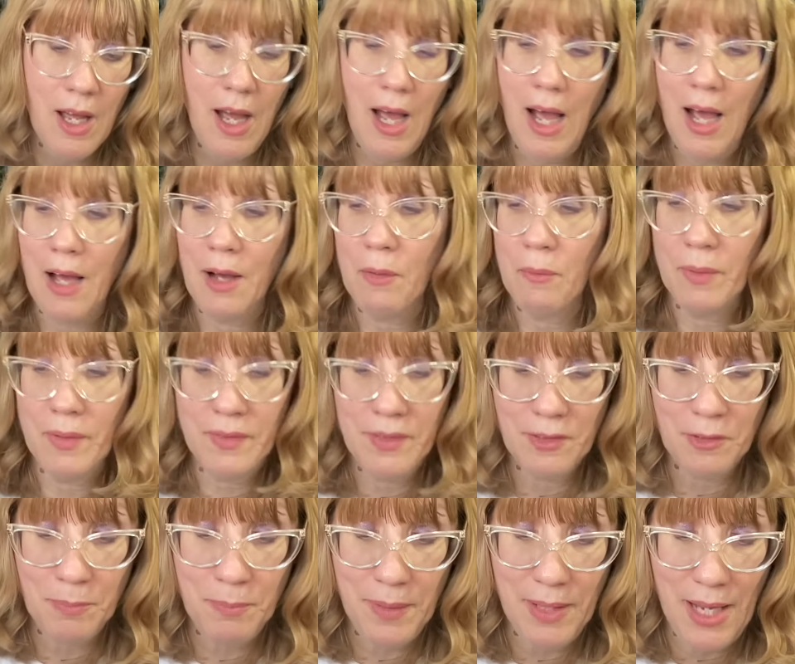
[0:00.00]
uh, with
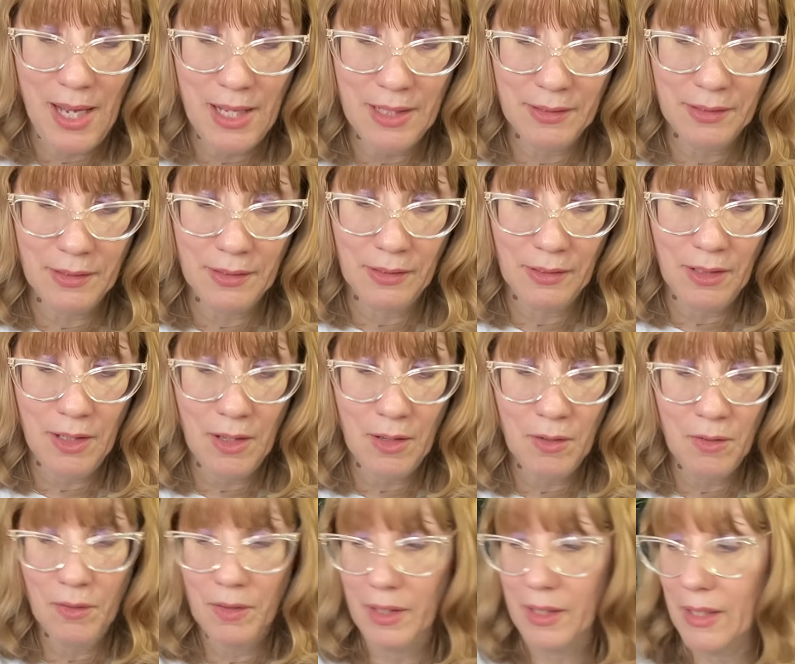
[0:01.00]
this Beyond
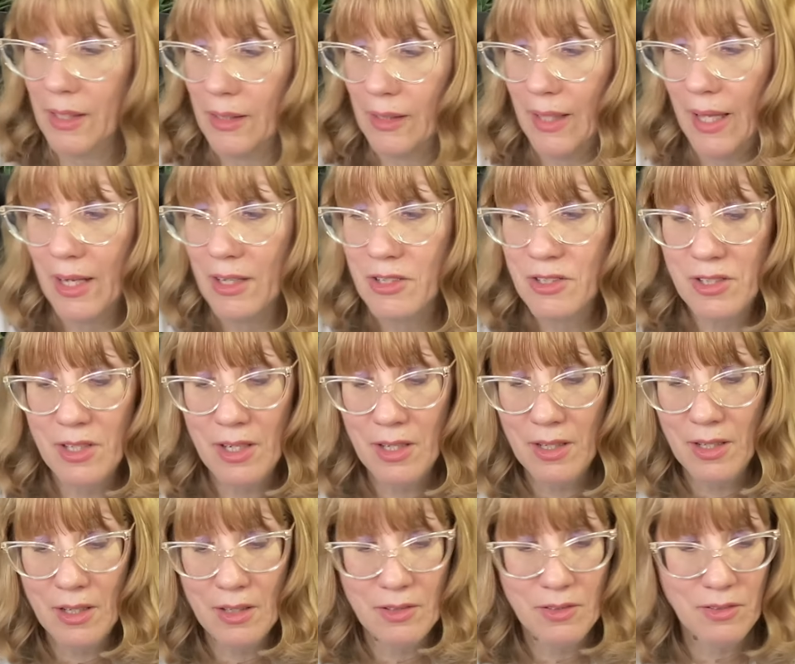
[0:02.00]
Glow
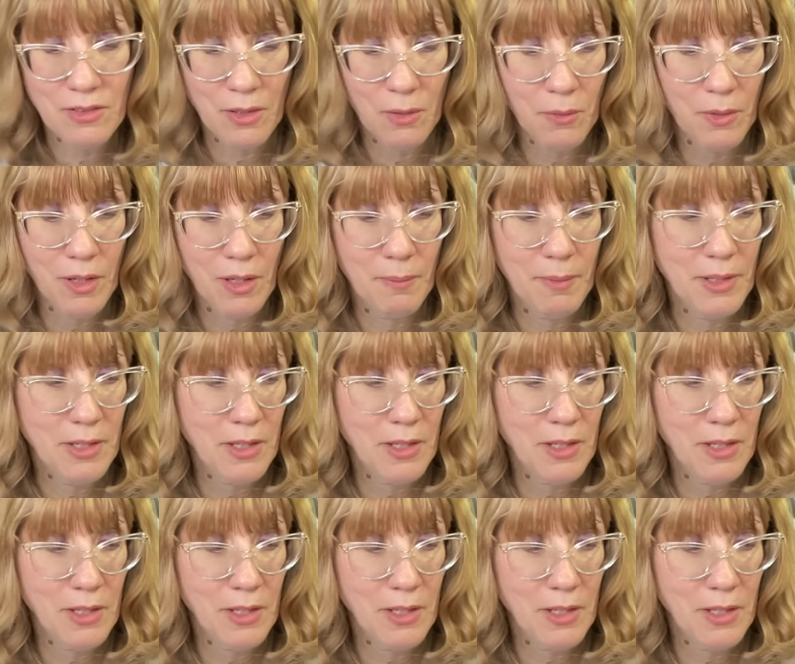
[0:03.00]
collection. So we're going to be